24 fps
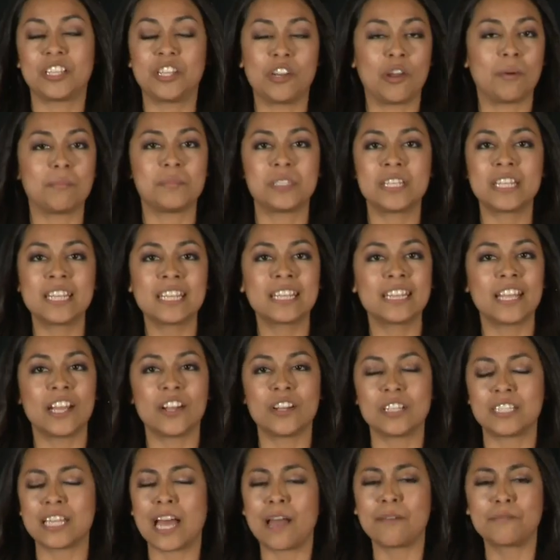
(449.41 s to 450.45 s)
you know, I'm sitting
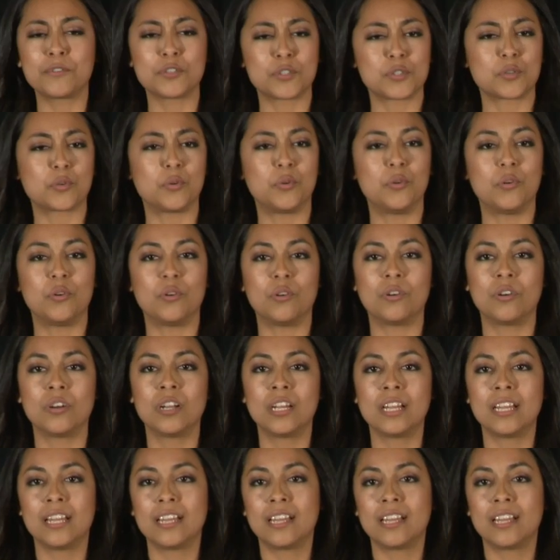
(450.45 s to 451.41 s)
there, it's after school,